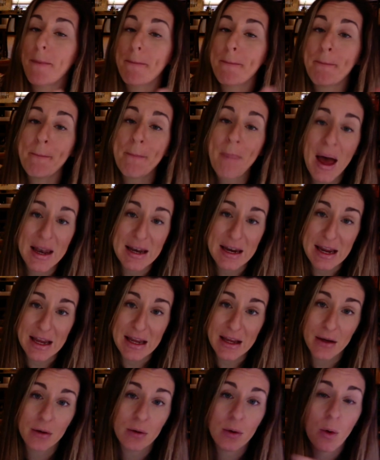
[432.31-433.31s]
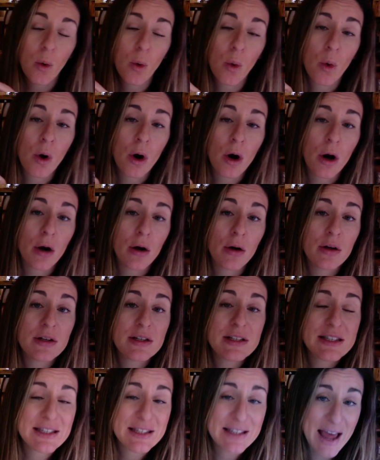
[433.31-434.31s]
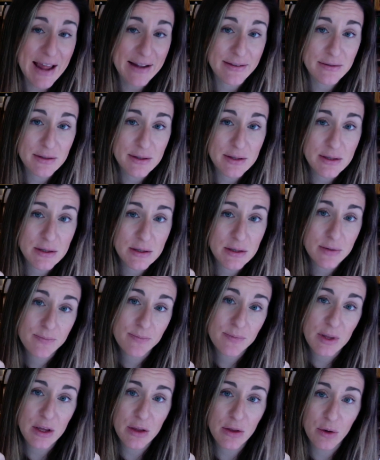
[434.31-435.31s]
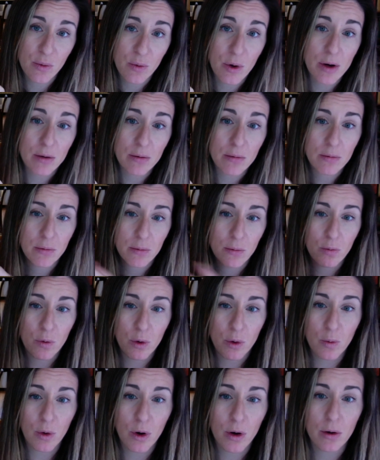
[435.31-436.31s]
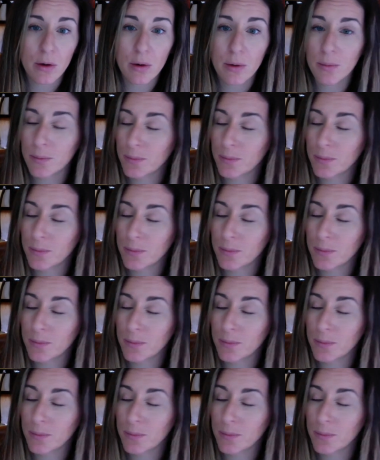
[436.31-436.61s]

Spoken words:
money or cents. Either one would work.